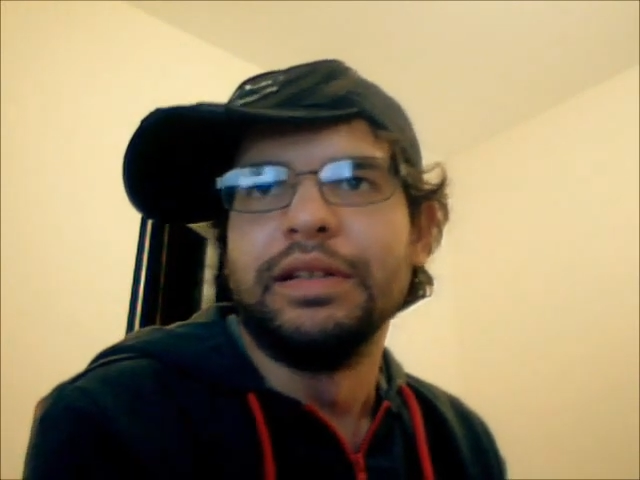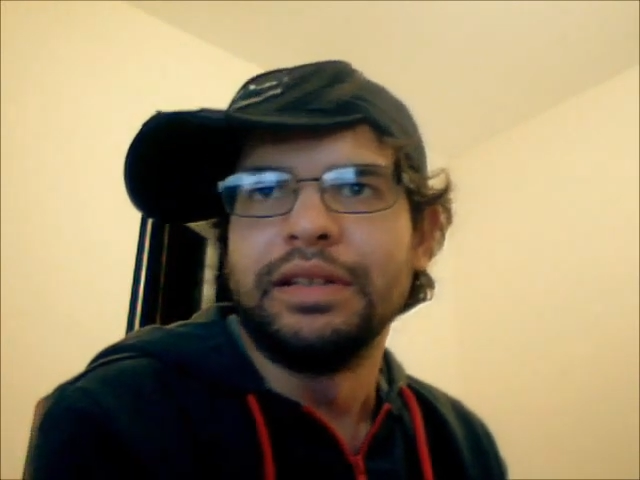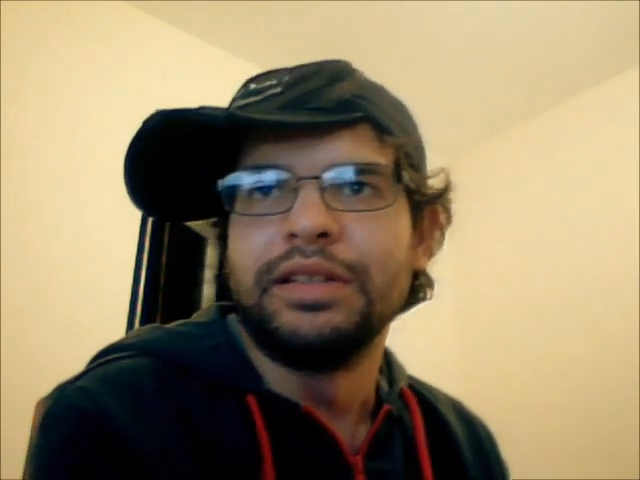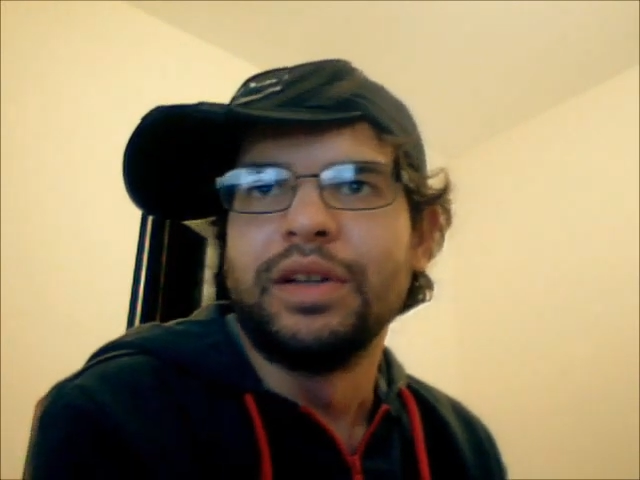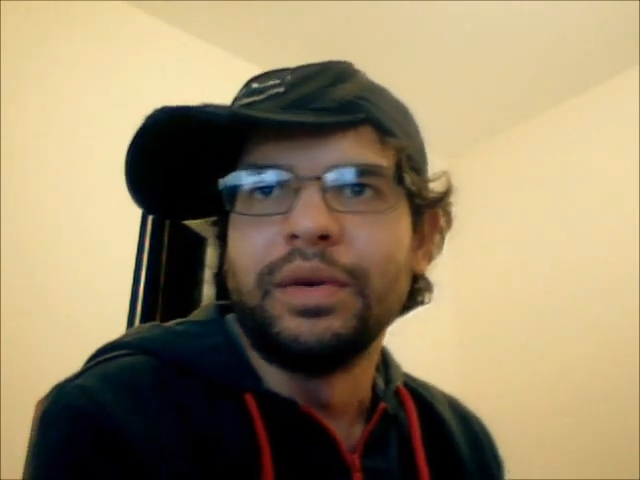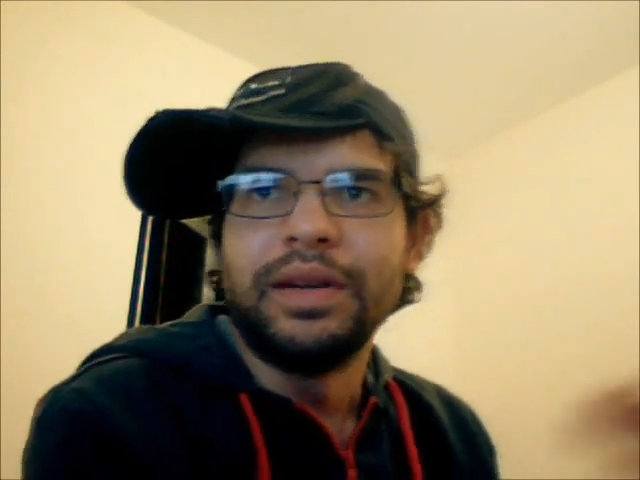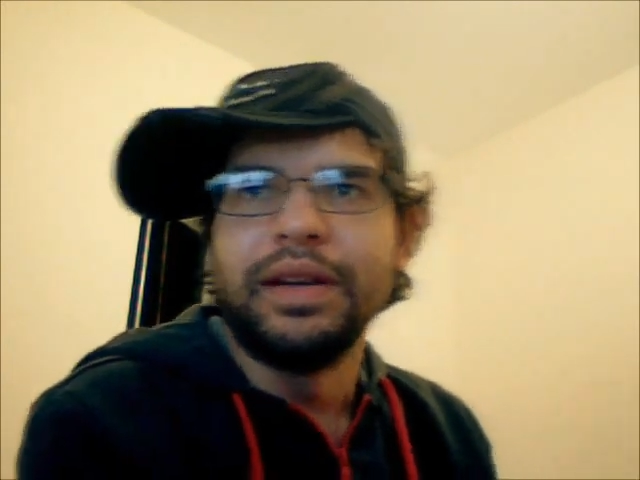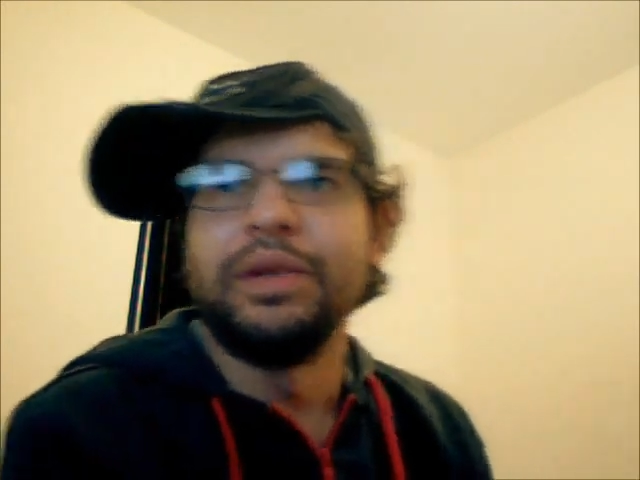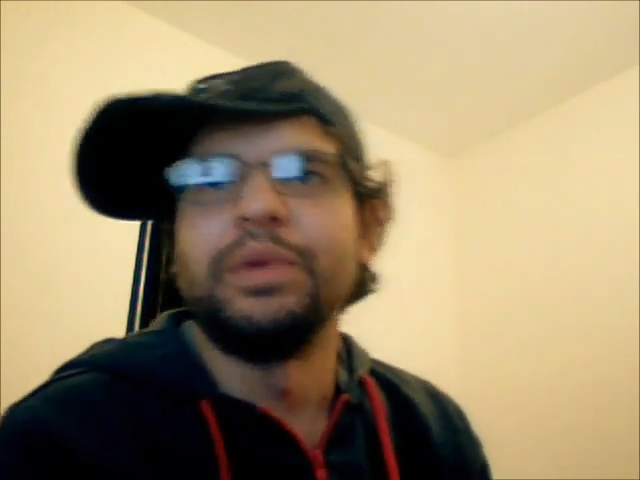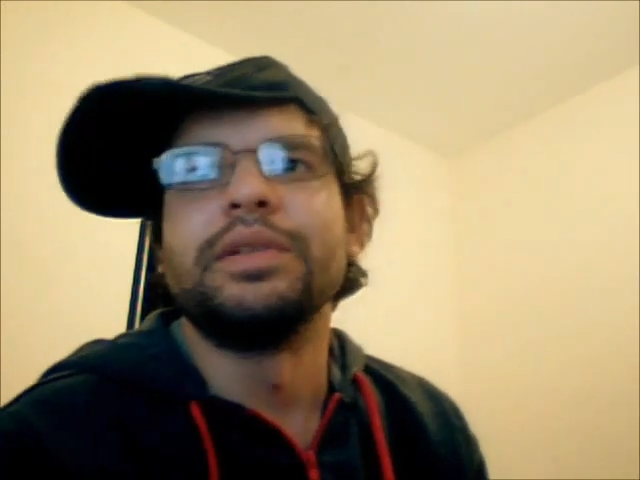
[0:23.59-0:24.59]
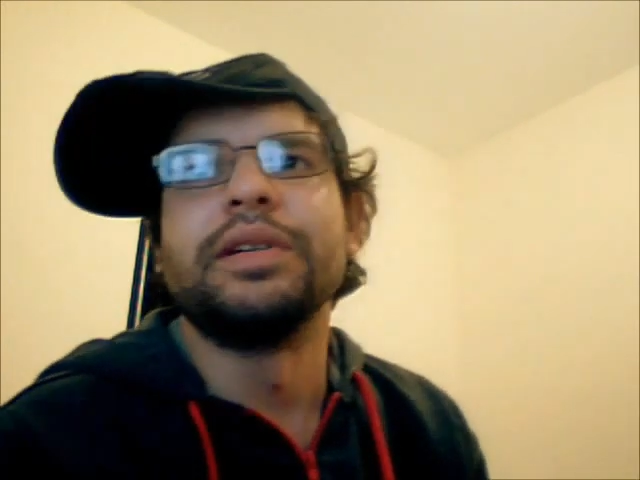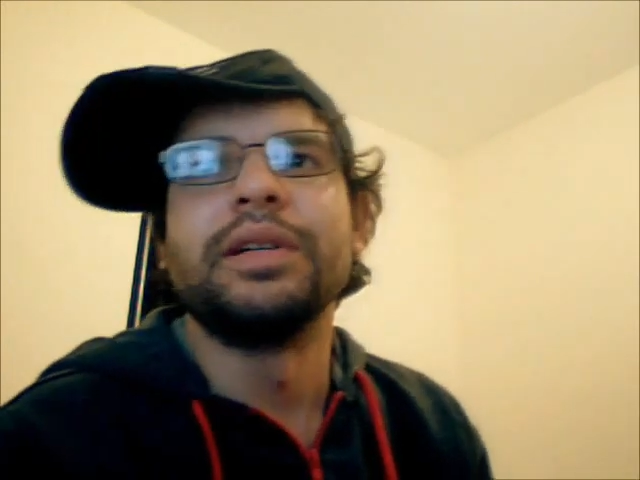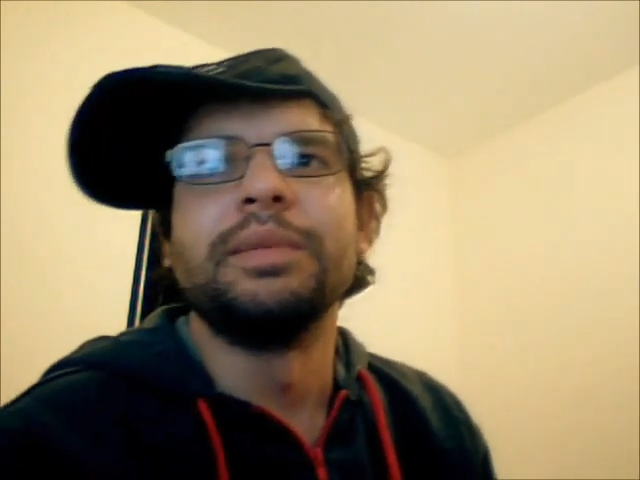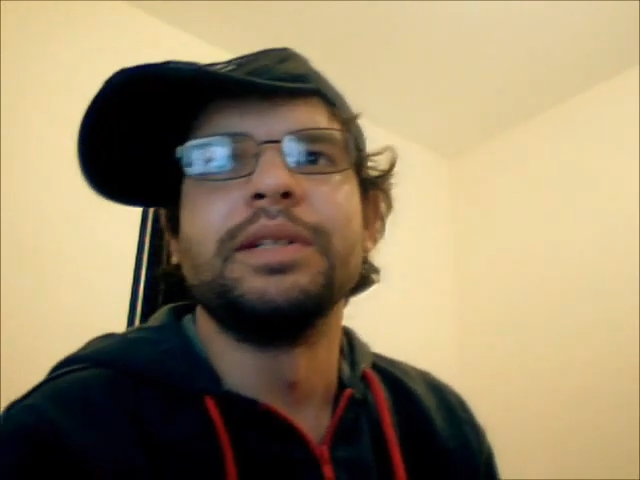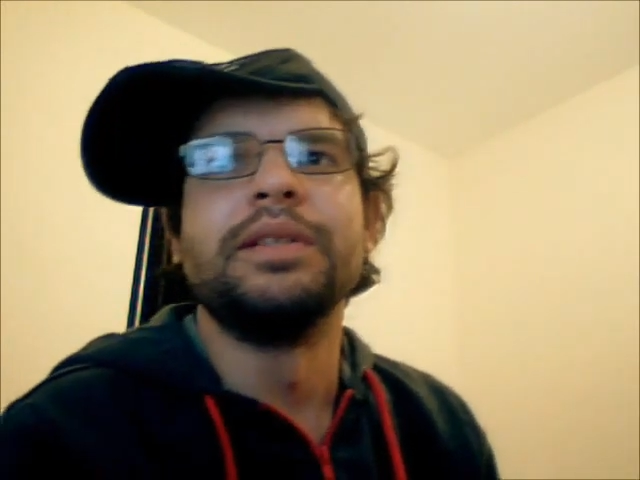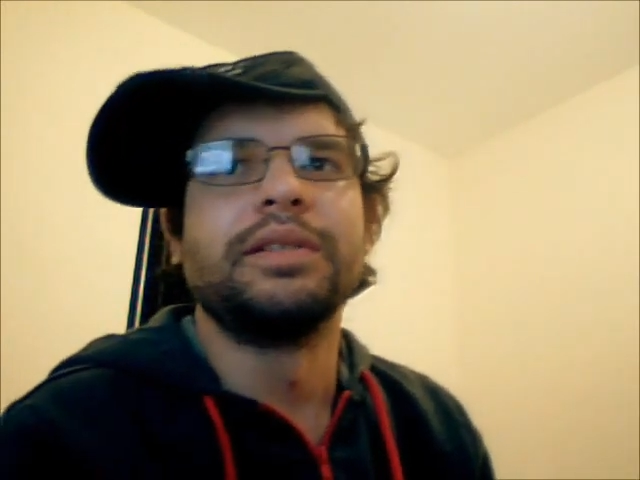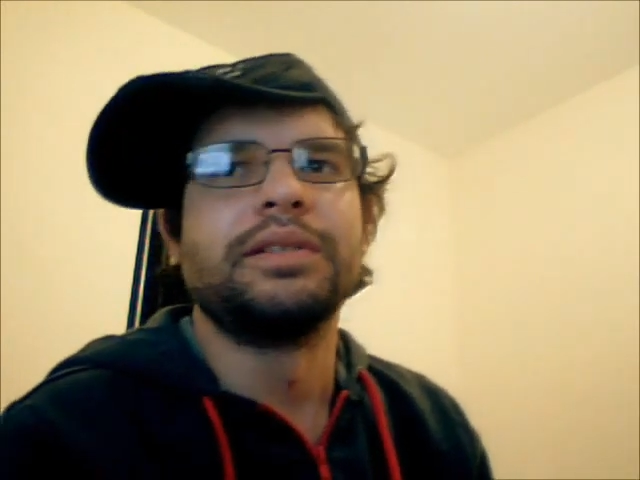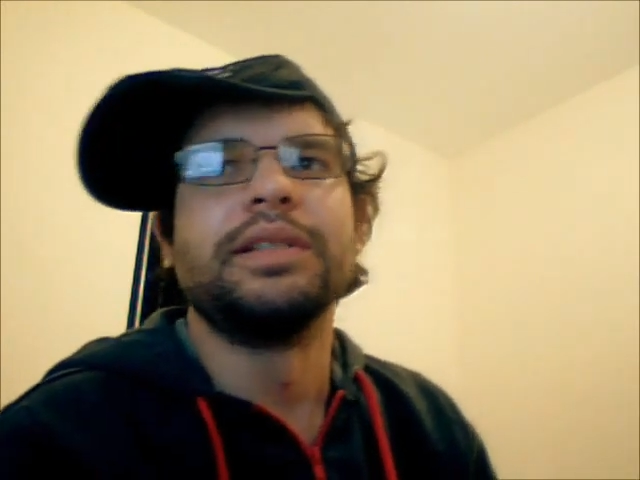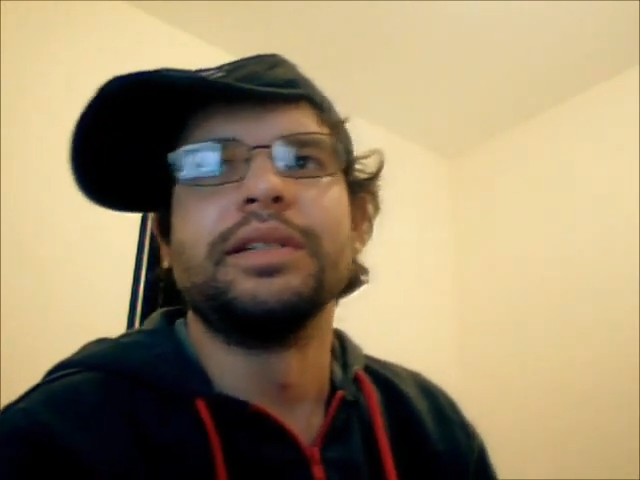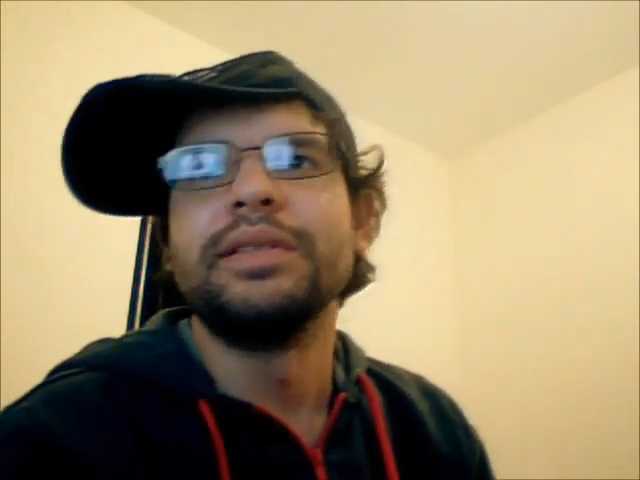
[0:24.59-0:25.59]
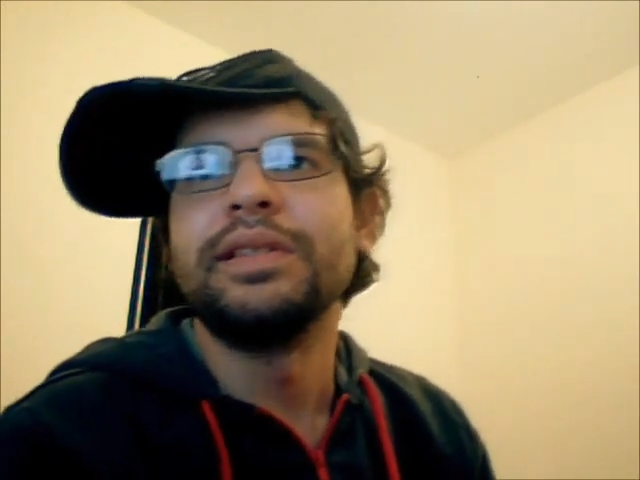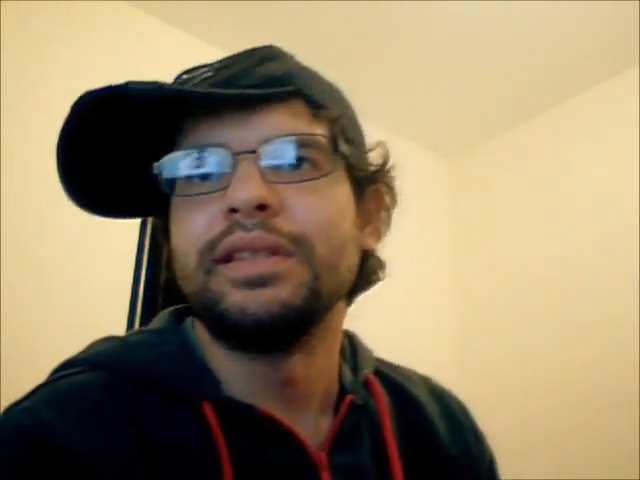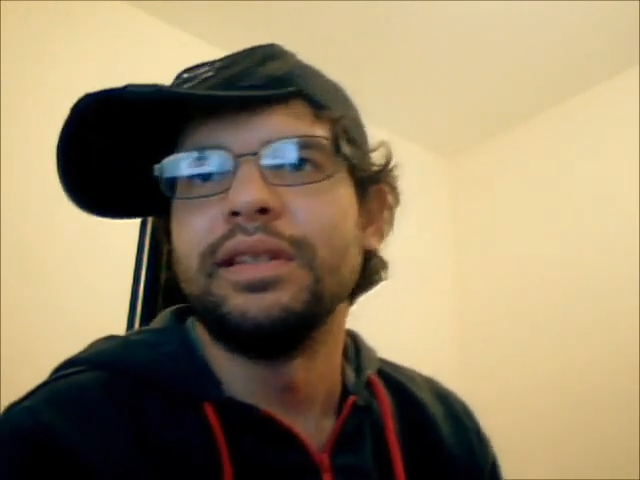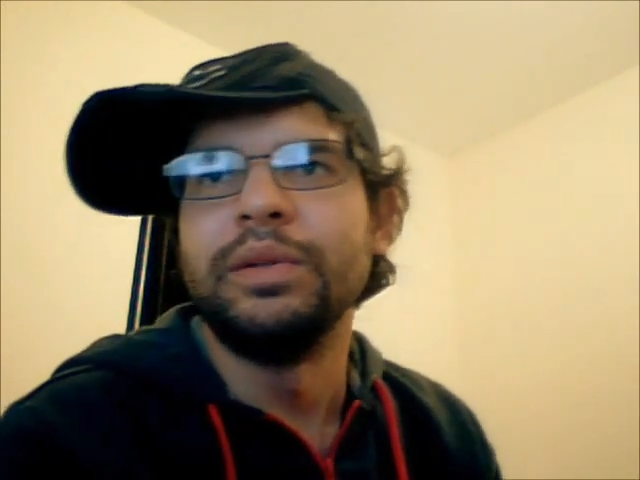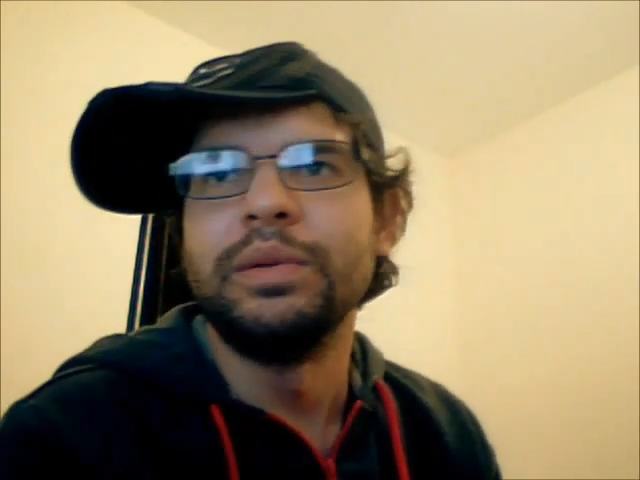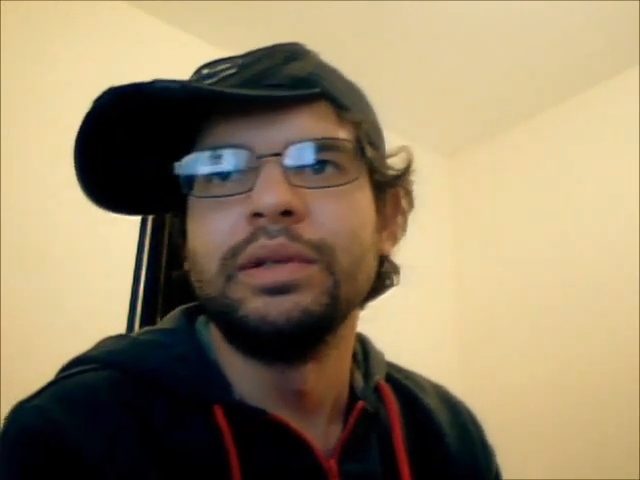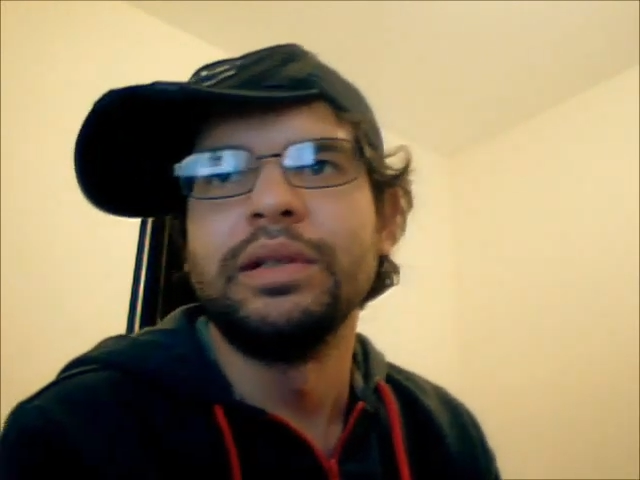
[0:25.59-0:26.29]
don't kill, don't commit adultery, don't steal,